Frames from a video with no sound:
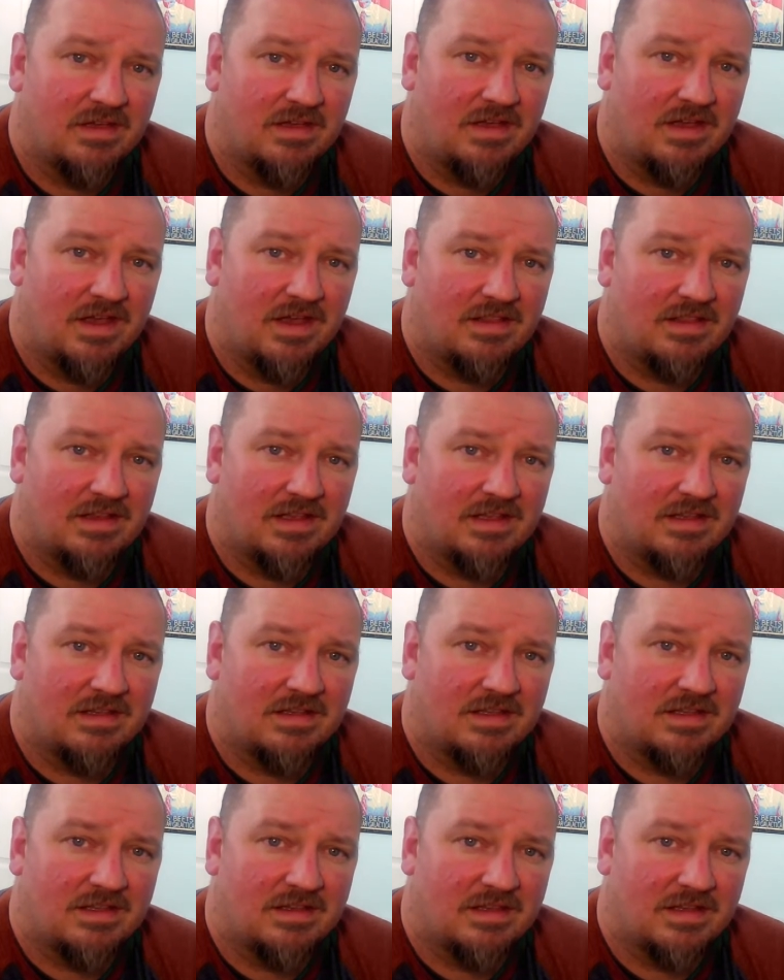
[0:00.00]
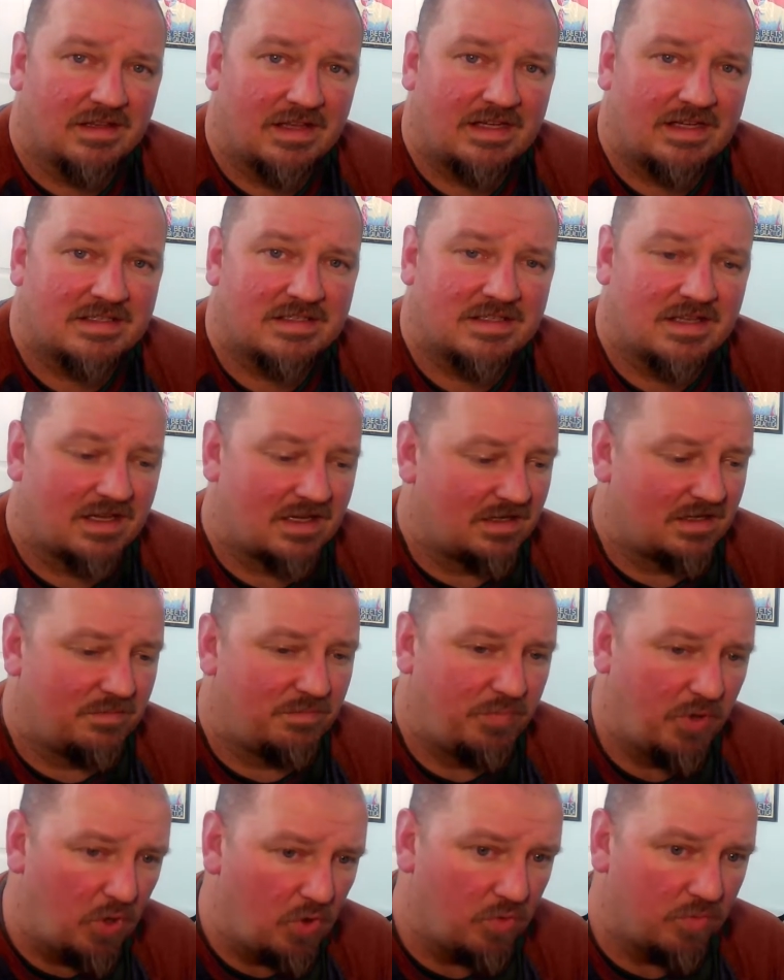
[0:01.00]
And then the last
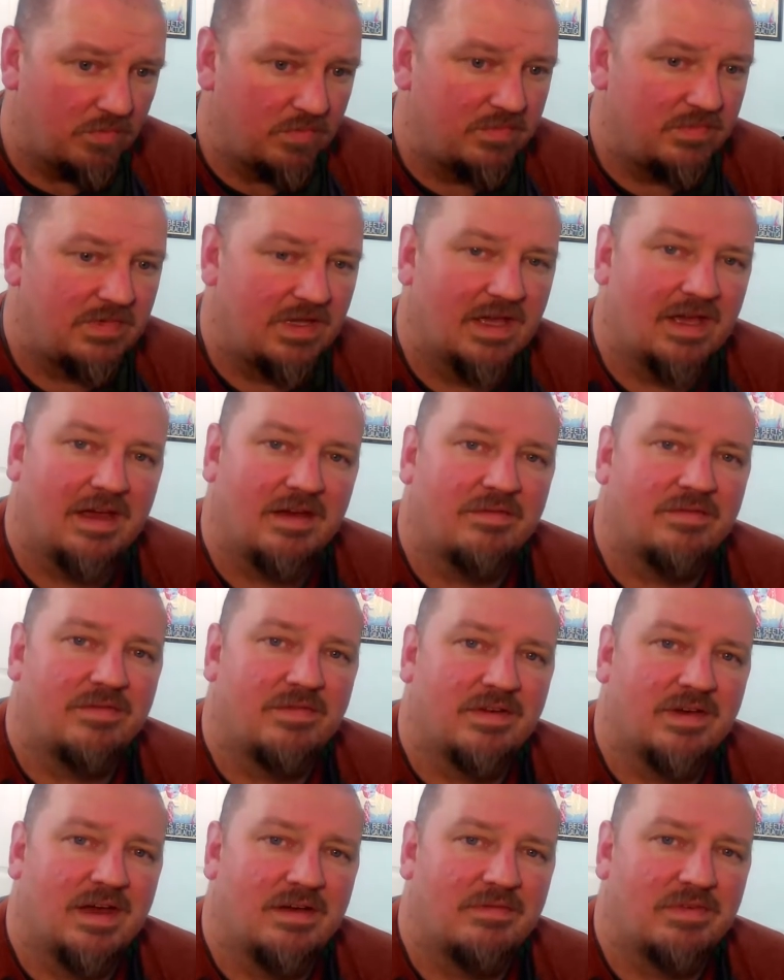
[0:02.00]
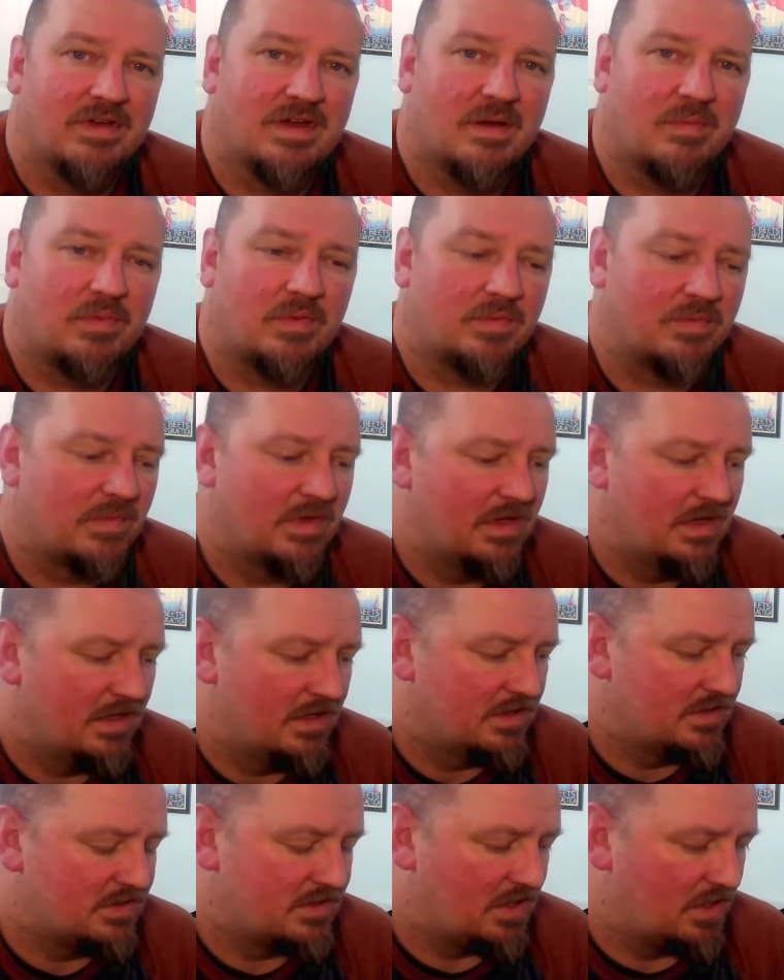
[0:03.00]
second, boom, you have a couple.
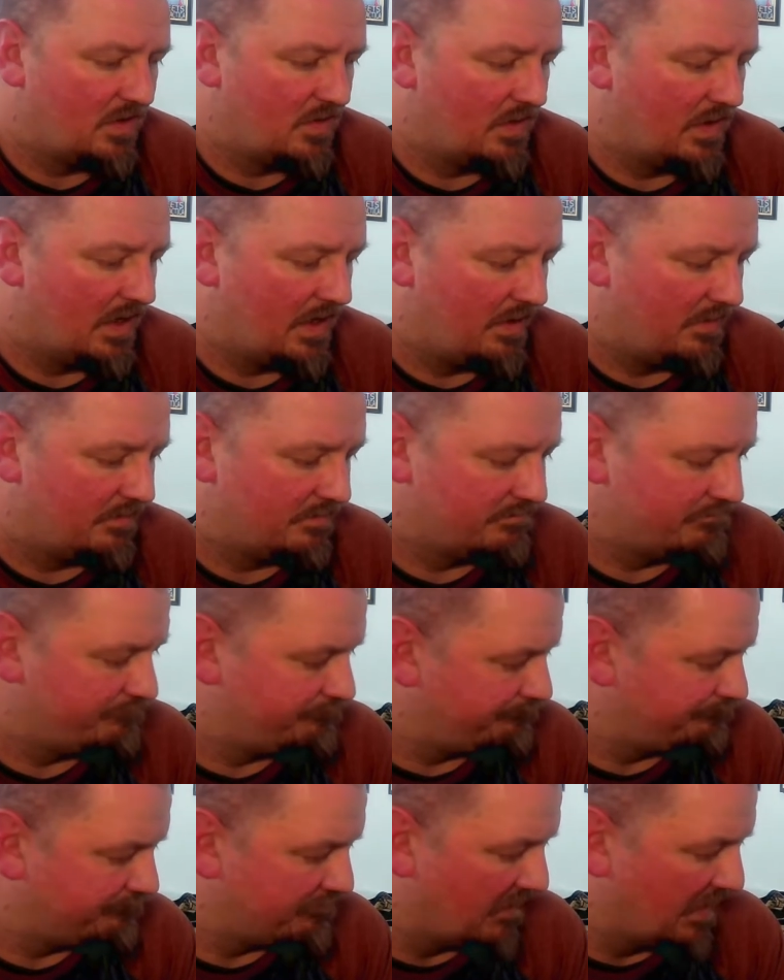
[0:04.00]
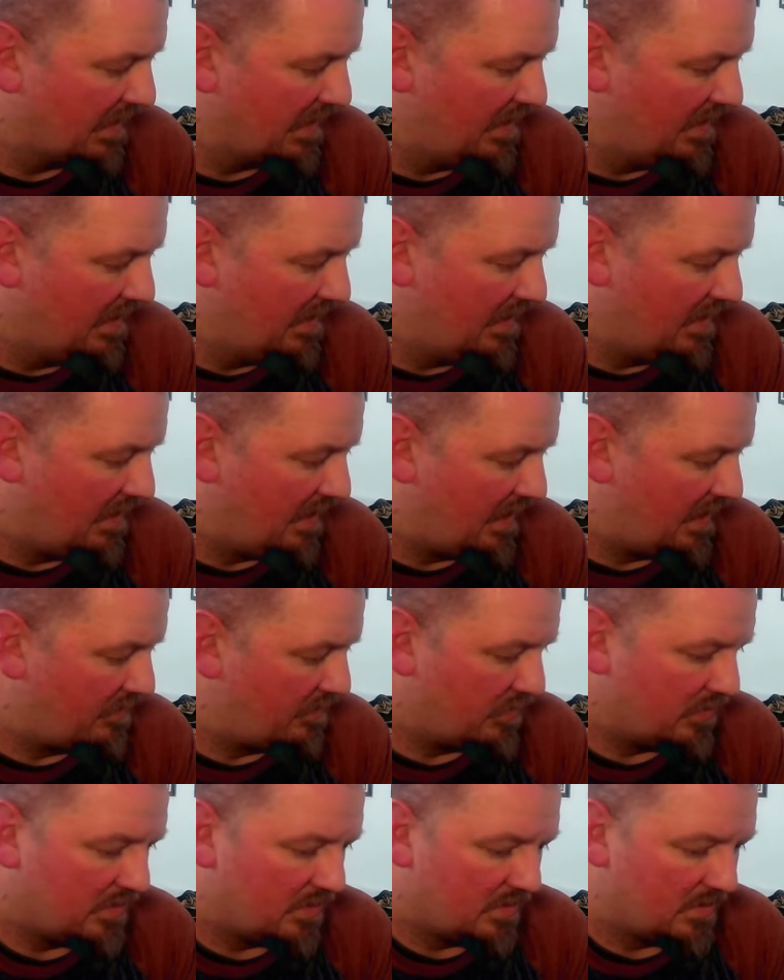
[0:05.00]
So I
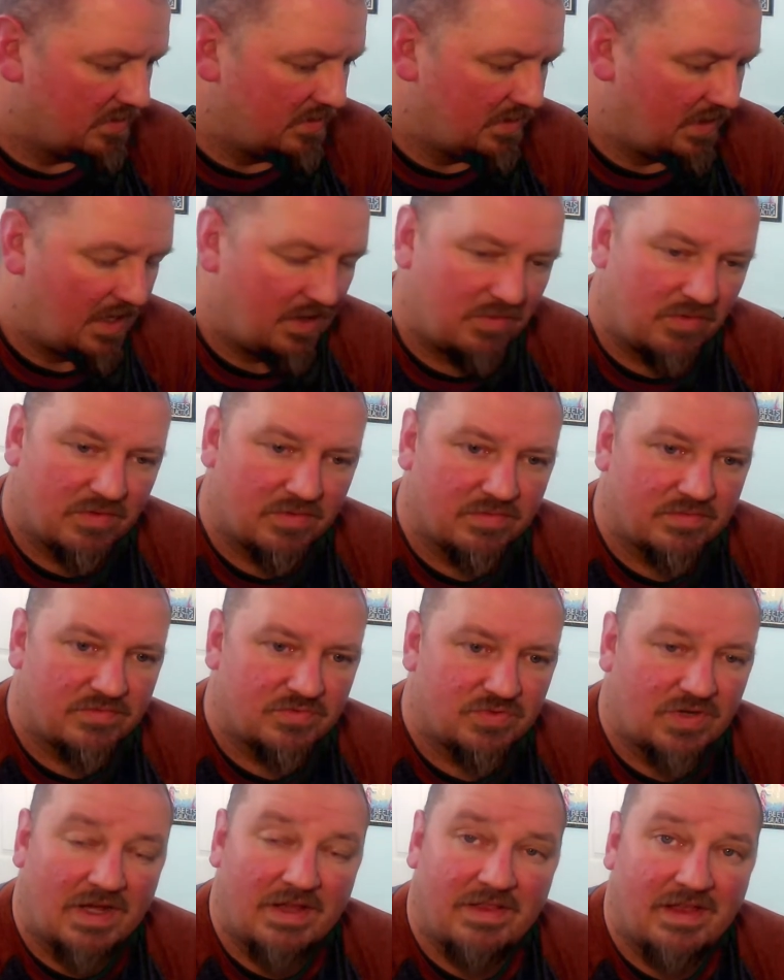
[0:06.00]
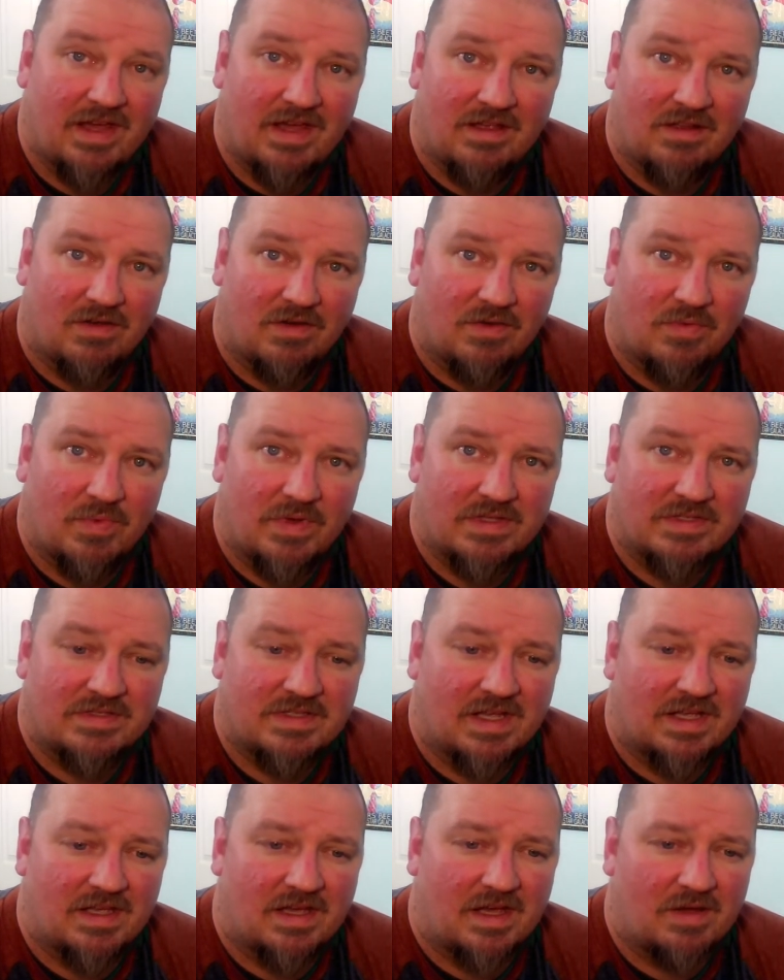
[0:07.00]
will try that on
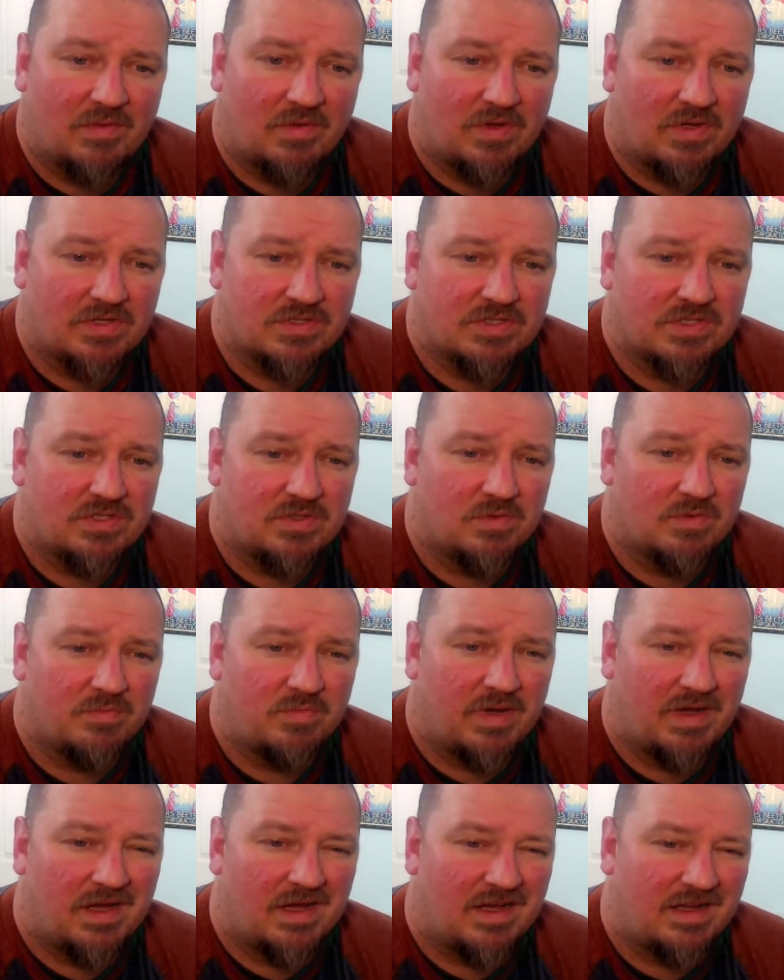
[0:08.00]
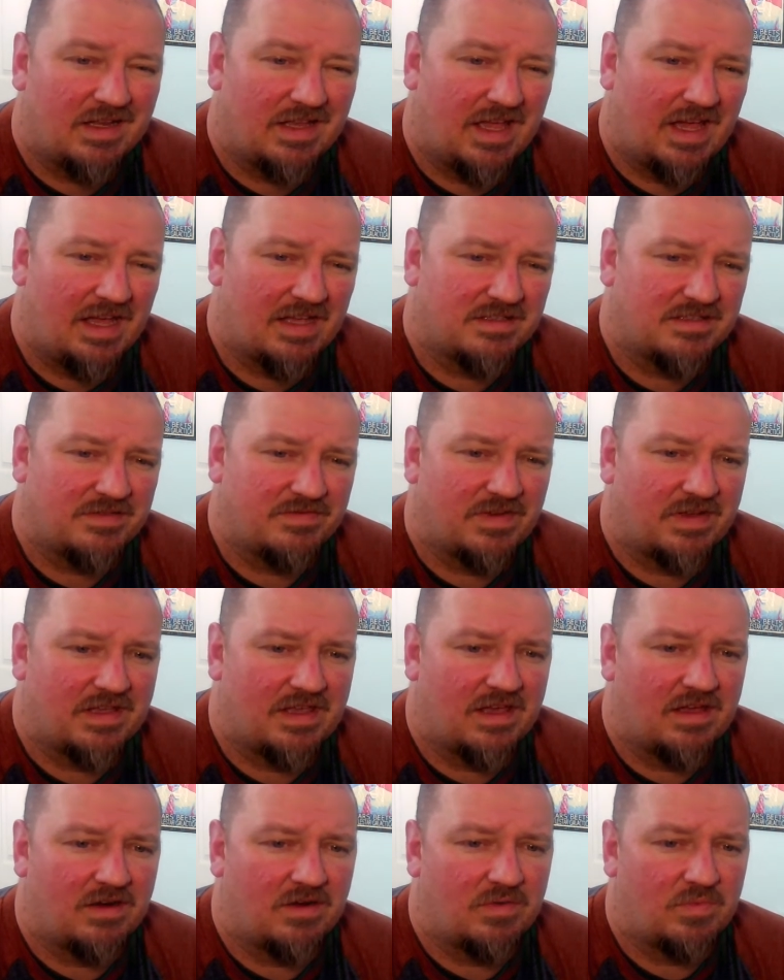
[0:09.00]
Wednesday. I will also do a podcast if I
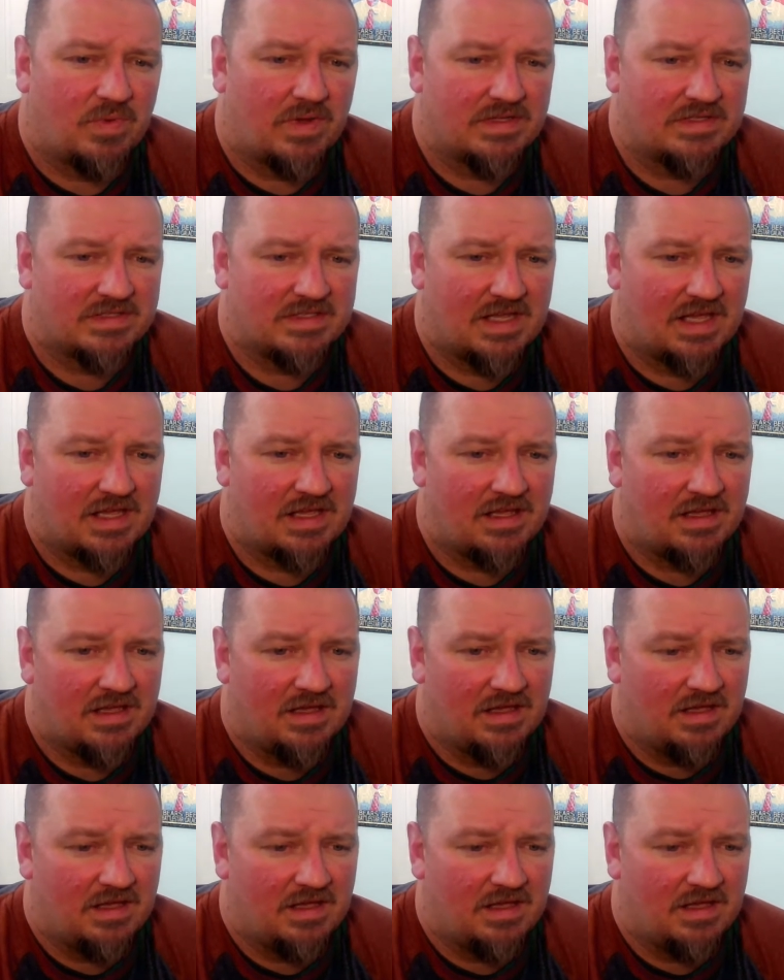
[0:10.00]
can on Wednesday.